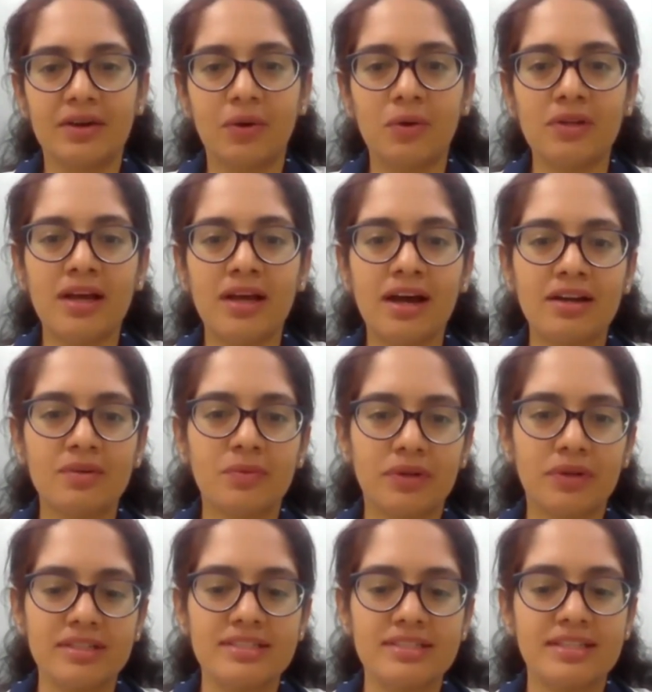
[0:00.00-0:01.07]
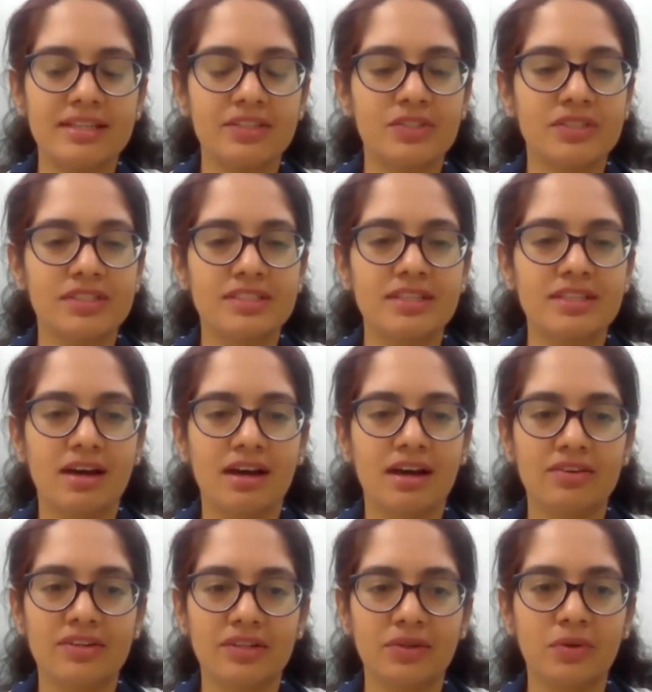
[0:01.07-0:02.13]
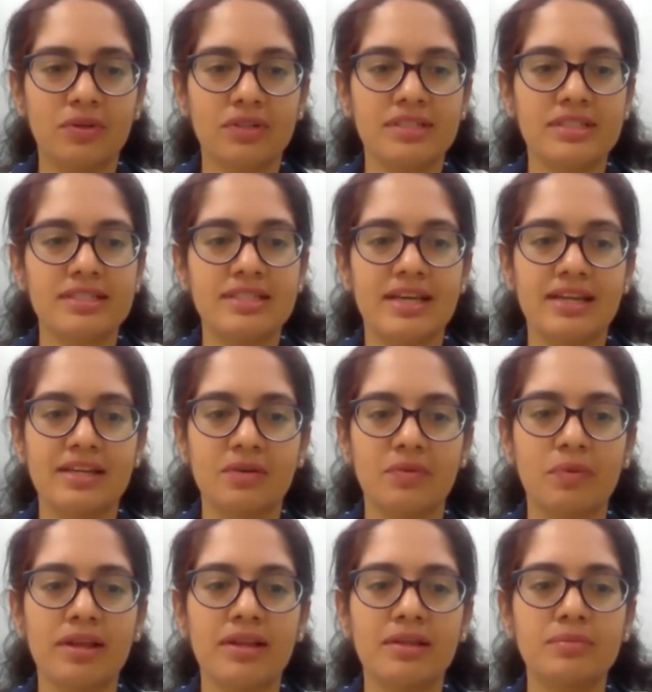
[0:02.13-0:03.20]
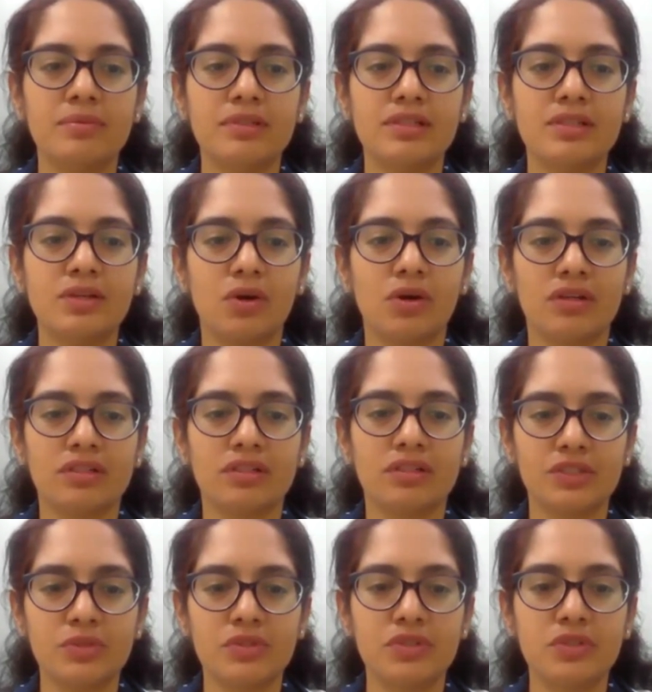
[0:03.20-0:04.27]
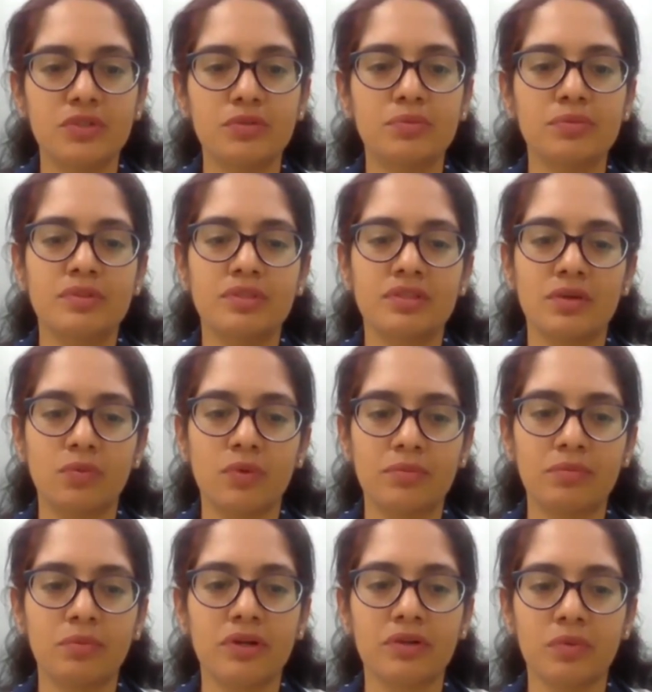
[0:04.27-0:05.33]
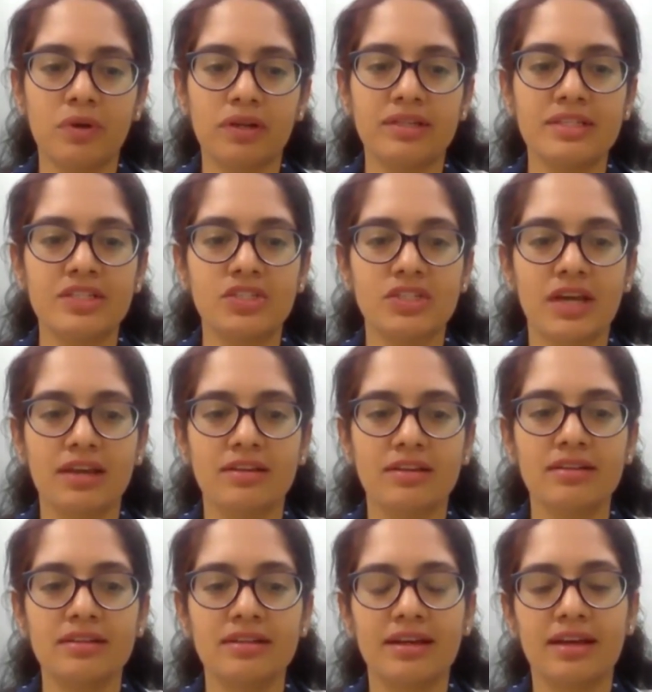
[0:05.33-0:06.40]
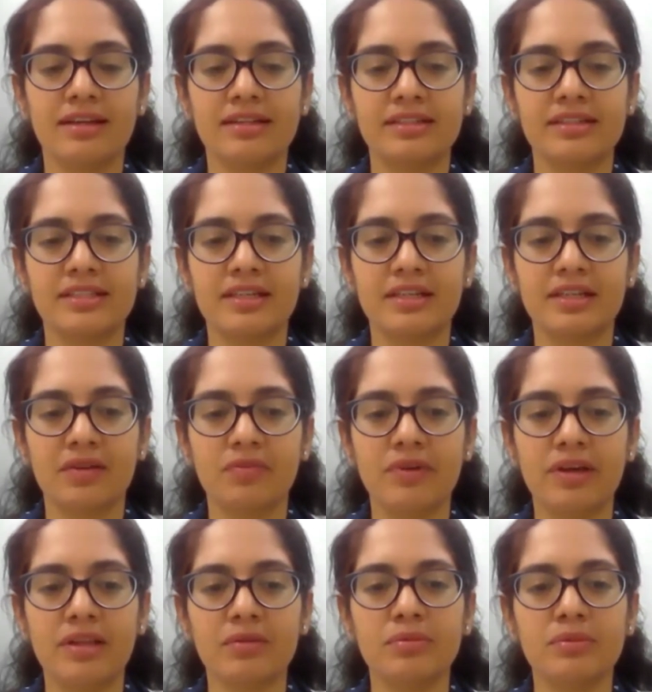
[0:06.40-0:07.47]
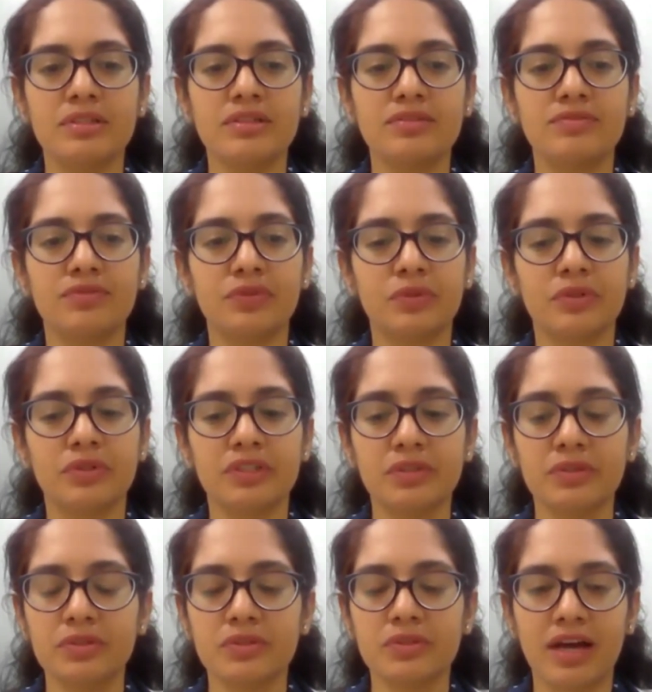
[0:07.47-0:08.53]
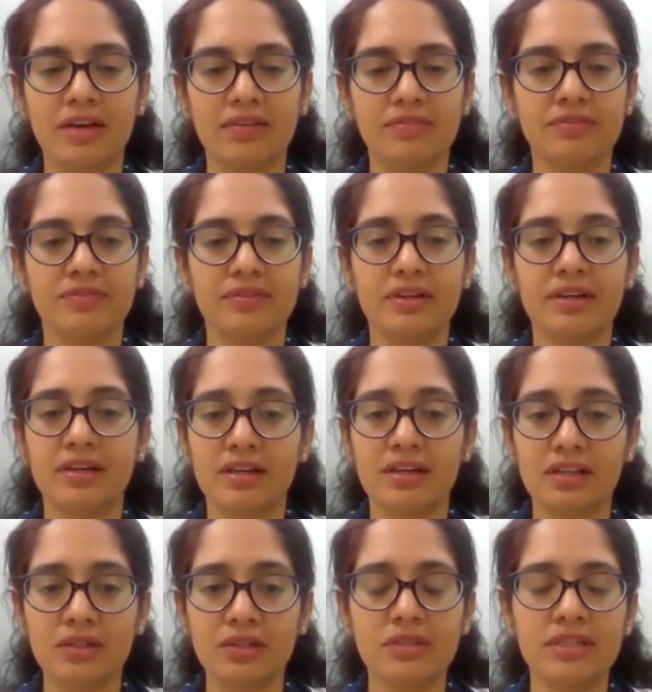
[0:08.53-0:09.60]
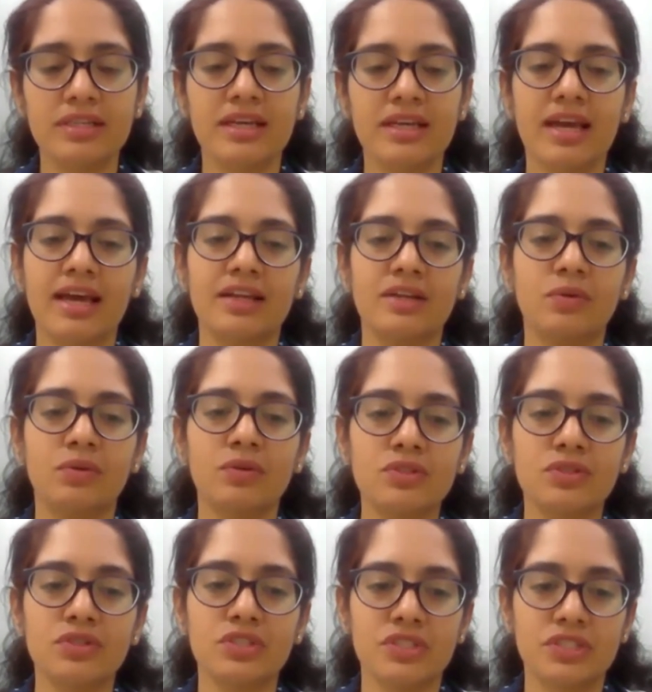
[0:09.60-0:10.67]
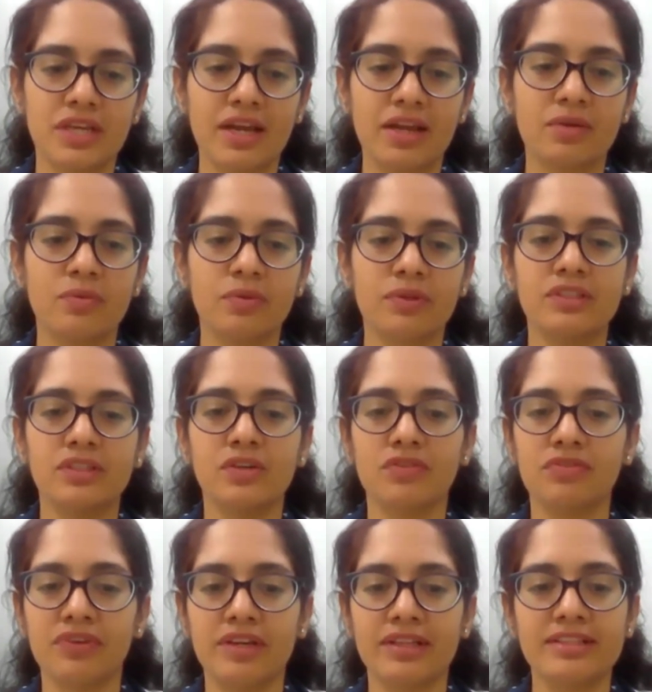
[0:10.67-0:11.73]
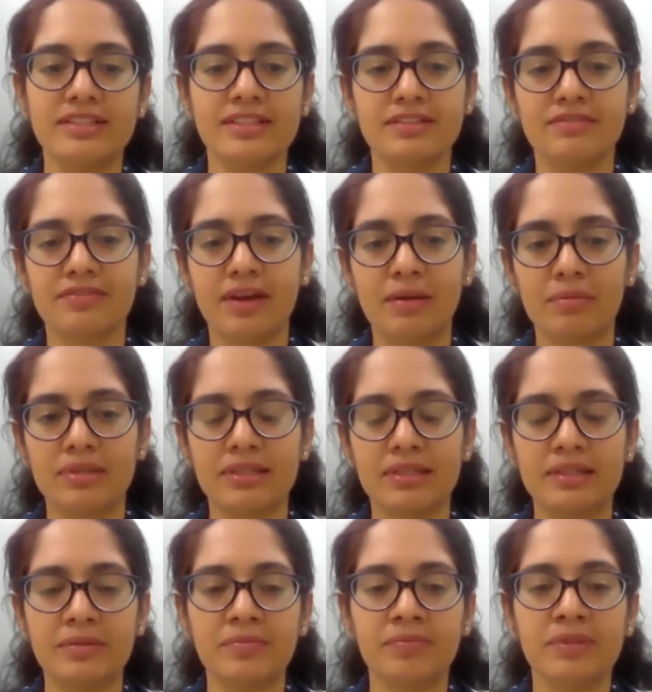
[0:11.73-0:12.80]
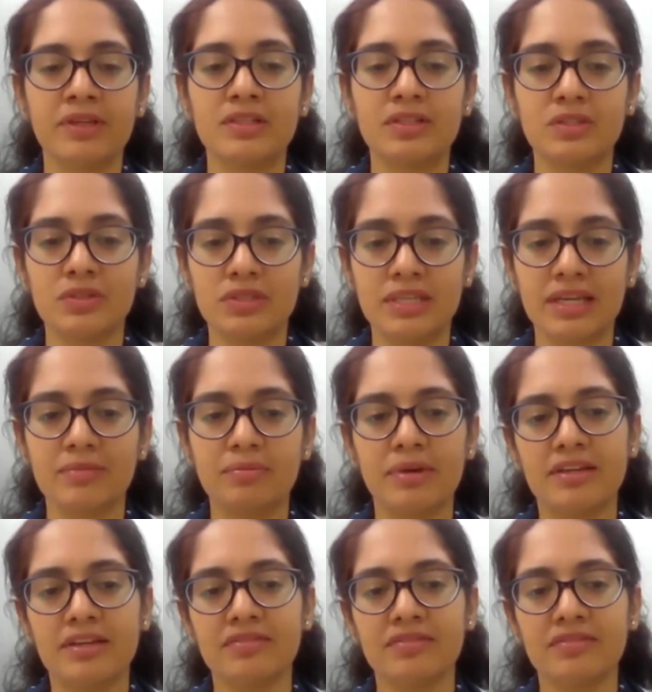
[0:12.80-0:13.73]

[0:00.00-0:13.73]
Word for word: All our Oneness sessions are recorded and available on YouTube, the Onepoint Oneness channel, and they are available for you to have a look and also share with your friends and family to take